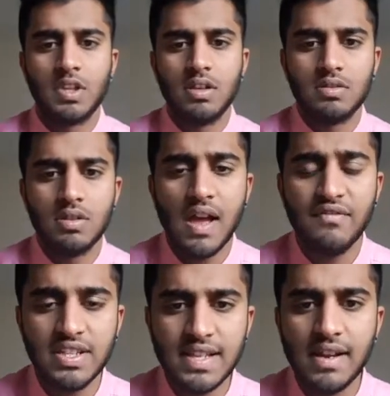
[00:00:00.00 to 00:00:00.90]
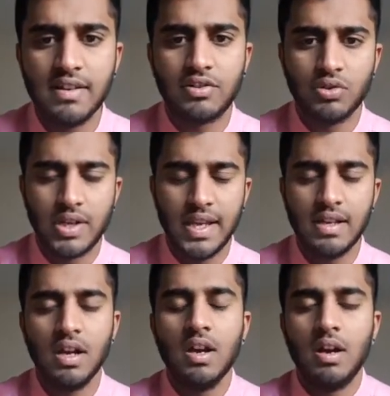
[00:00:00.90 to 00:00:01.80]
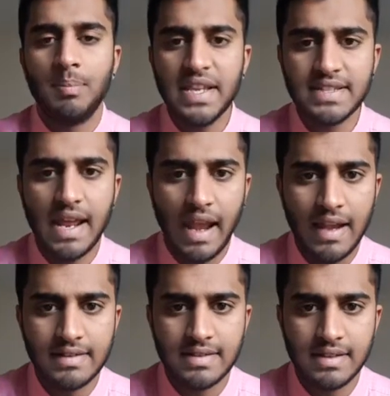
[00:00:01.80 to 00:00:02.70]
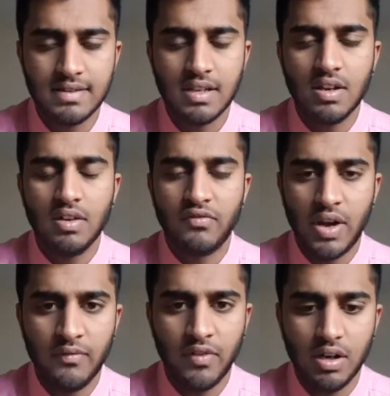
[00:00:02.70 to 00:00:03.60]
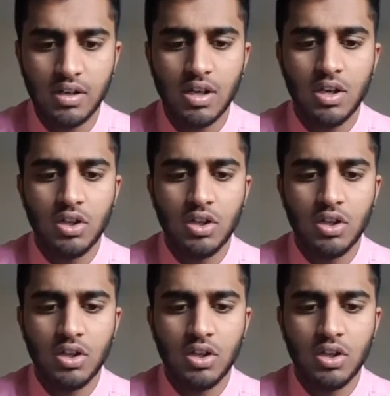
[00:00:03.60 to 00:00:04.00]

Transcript: So I have decided to take pest analysis framework